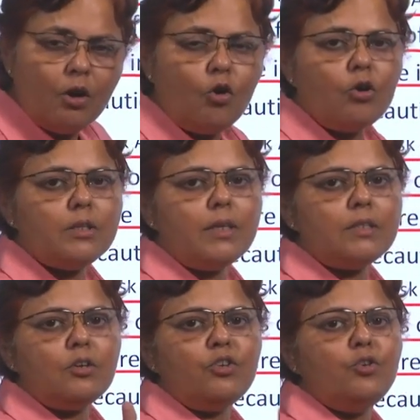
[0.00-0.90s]
or there
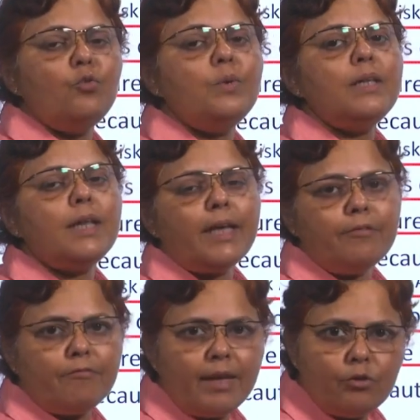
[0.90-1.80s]
is a human
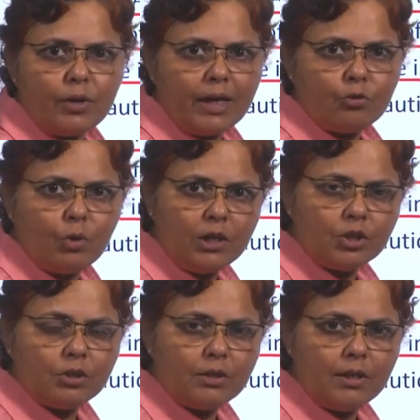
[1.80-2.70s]
life value
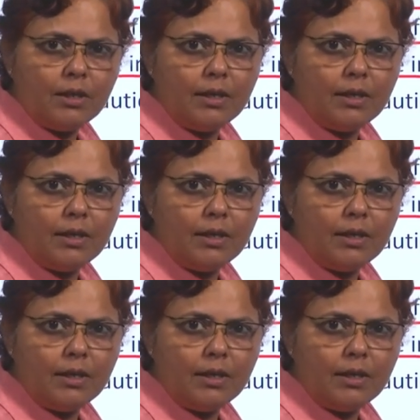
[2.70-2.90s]
calculation